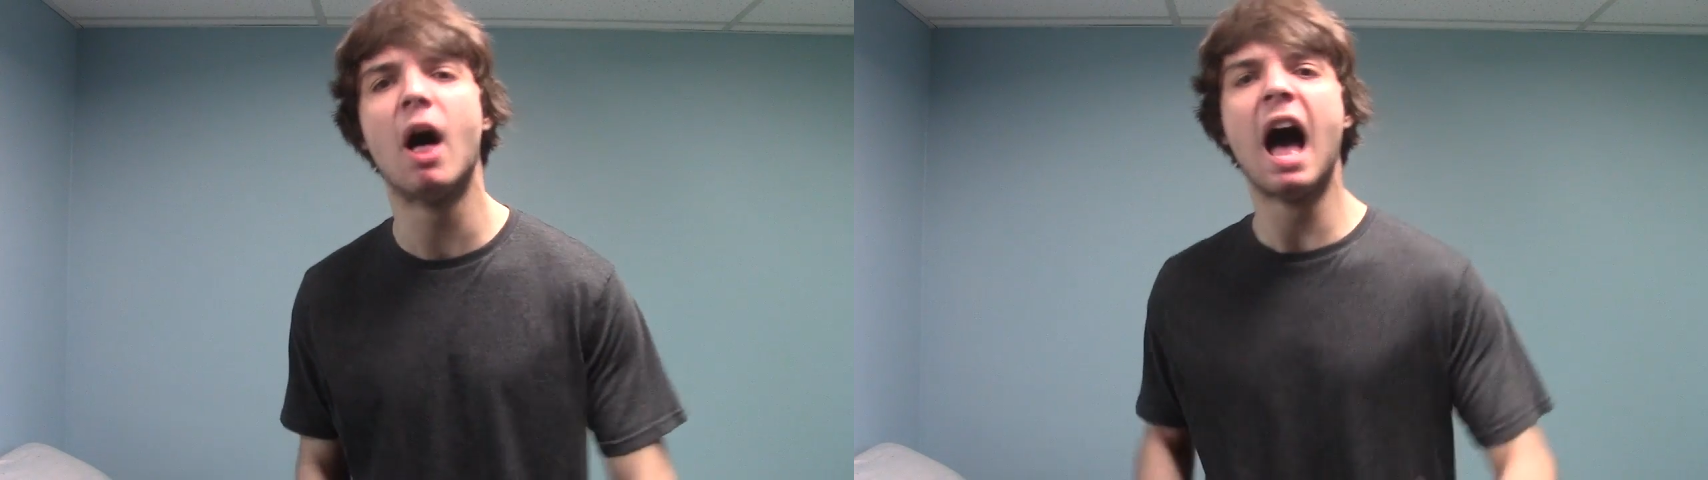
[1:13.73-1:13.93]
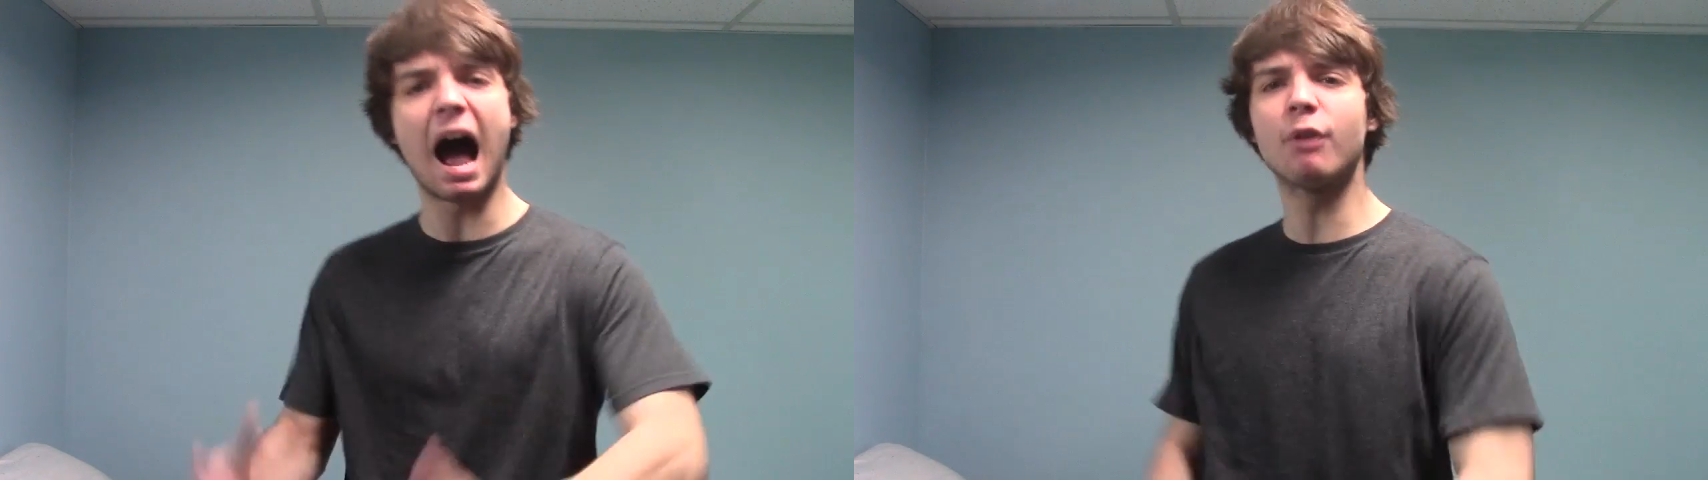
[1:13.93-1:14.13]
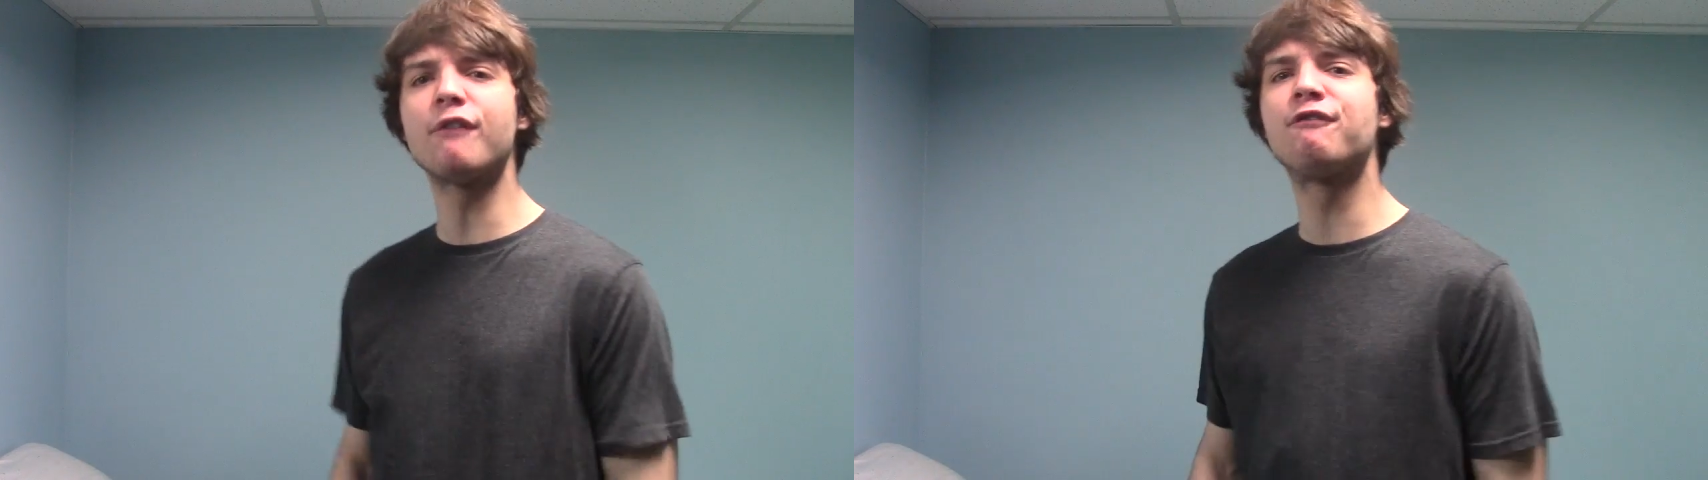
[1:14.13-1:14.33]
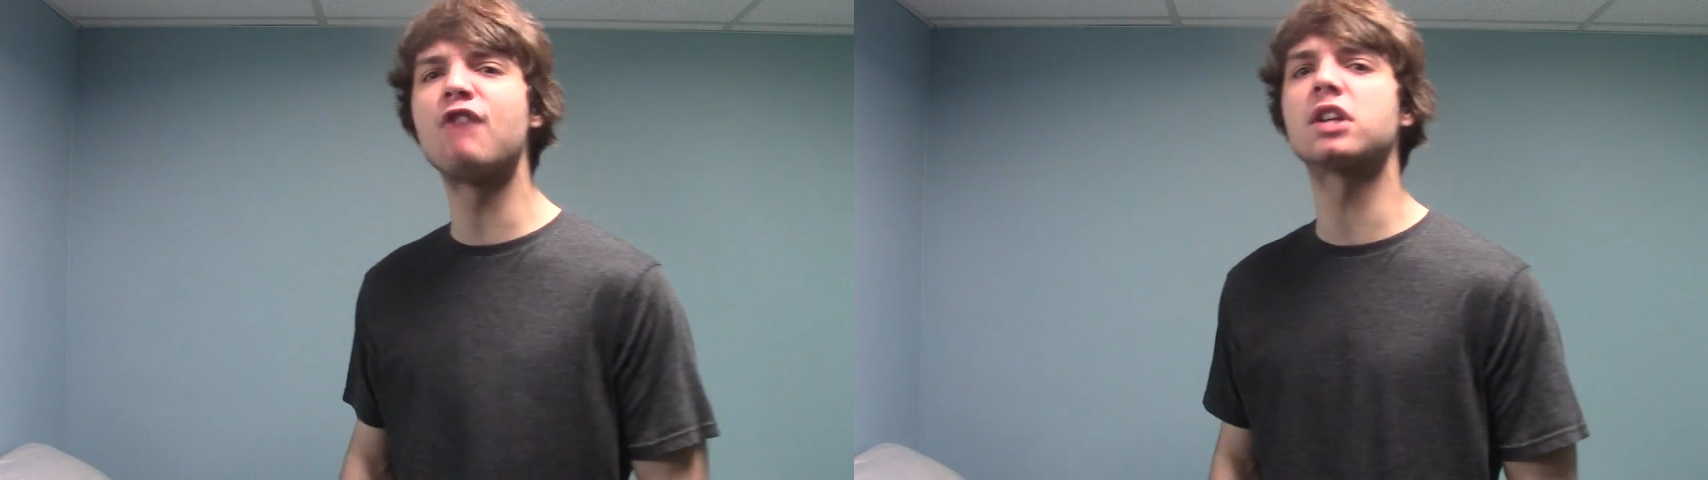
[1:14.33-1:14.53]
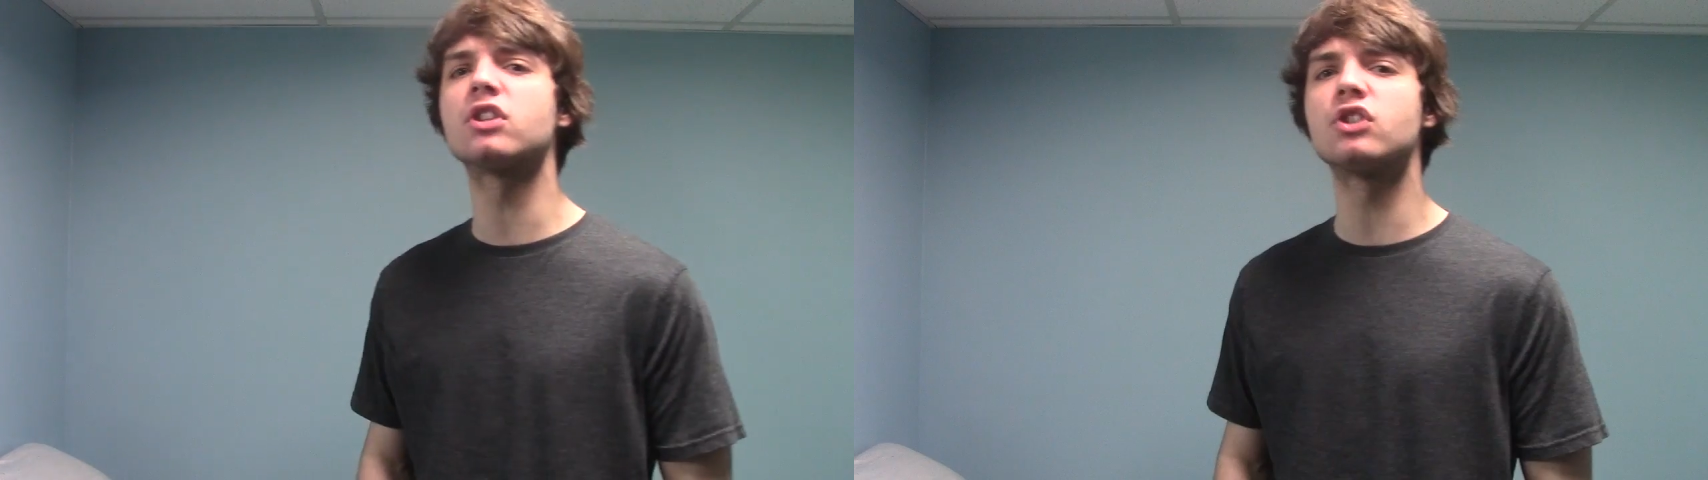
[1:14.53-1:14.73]
How the
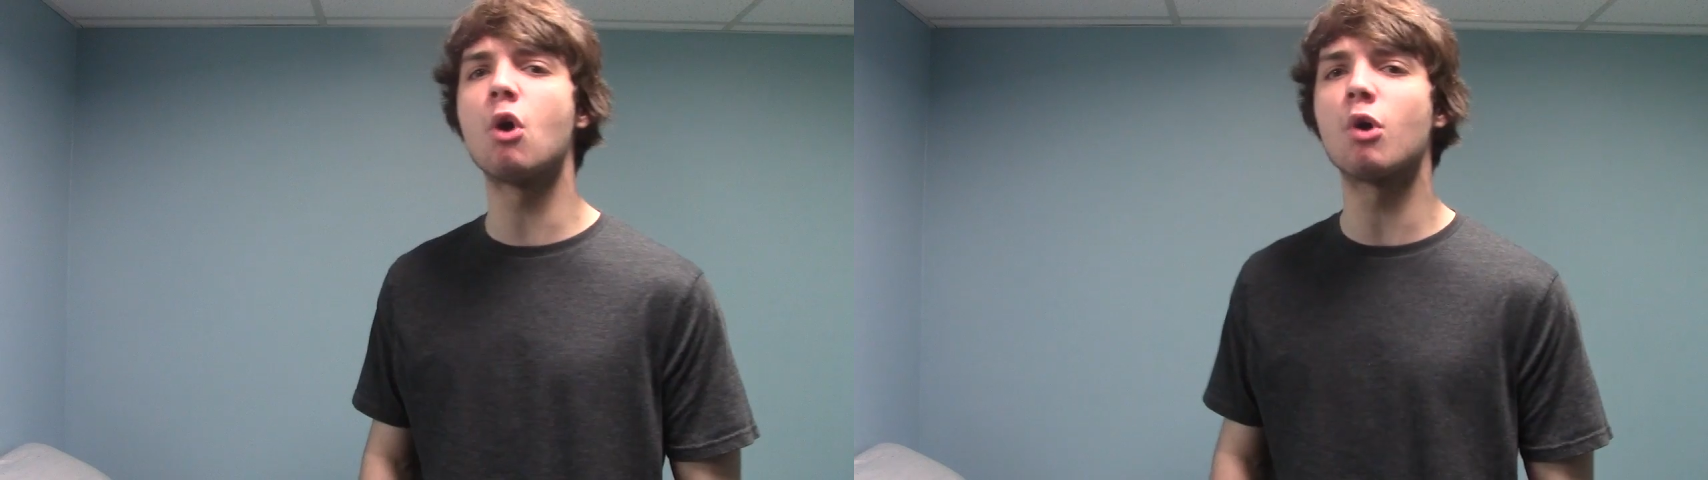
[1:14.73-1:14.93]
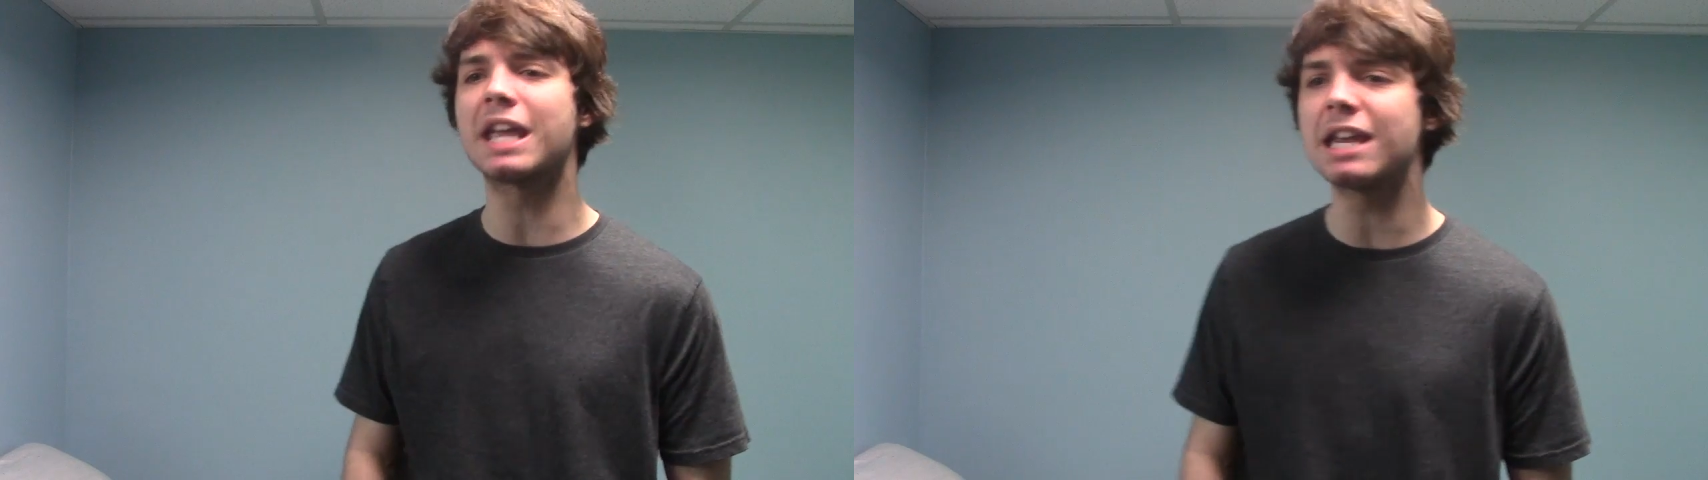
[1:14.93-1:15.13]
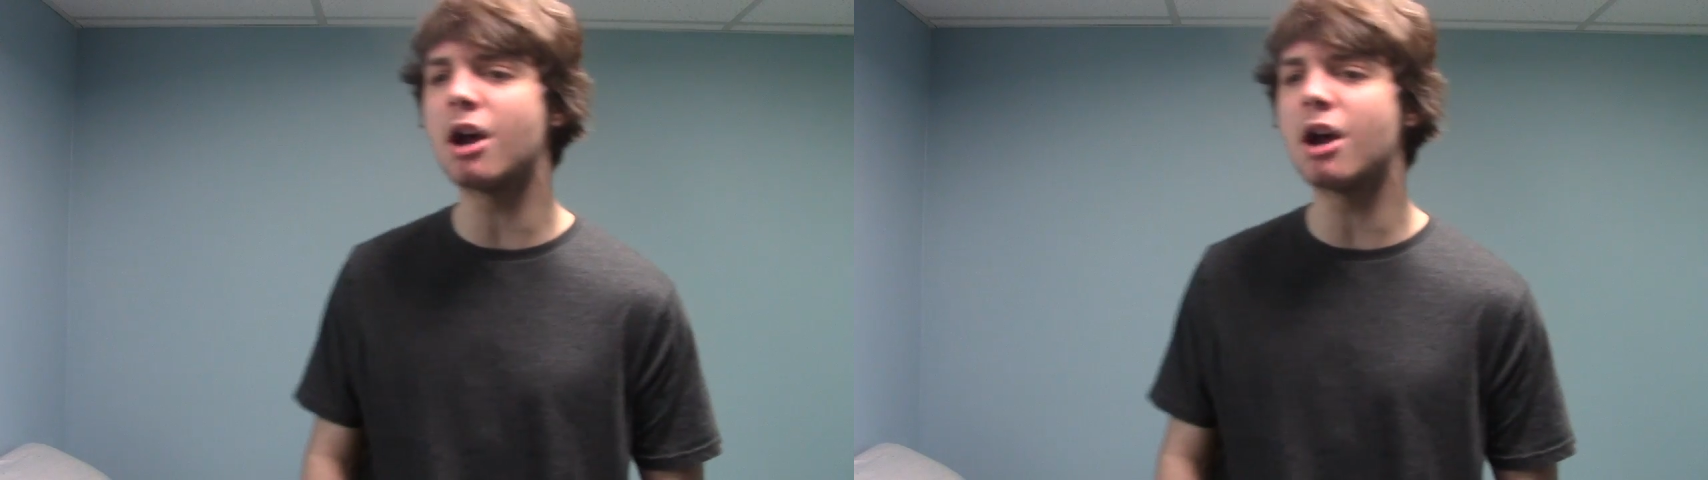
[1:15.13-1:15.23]
fuck does no one he